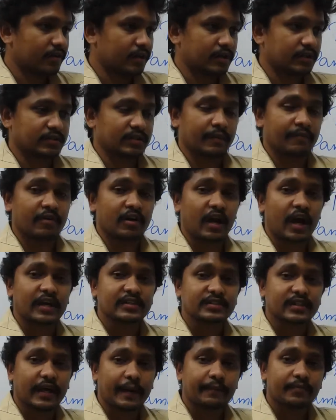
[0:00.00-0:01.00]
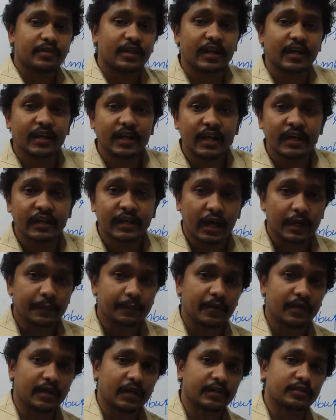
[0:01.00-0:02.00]
someone has kept the green
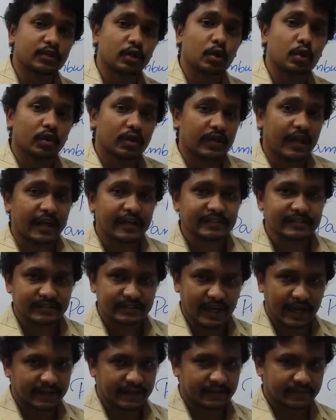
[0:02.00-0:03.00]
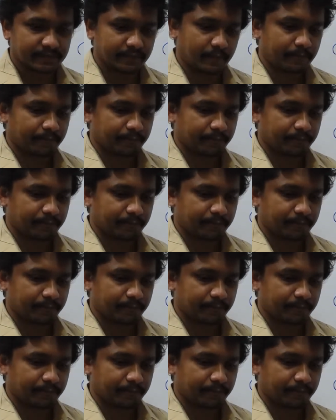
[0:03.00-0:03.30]
carpet. It looked like that.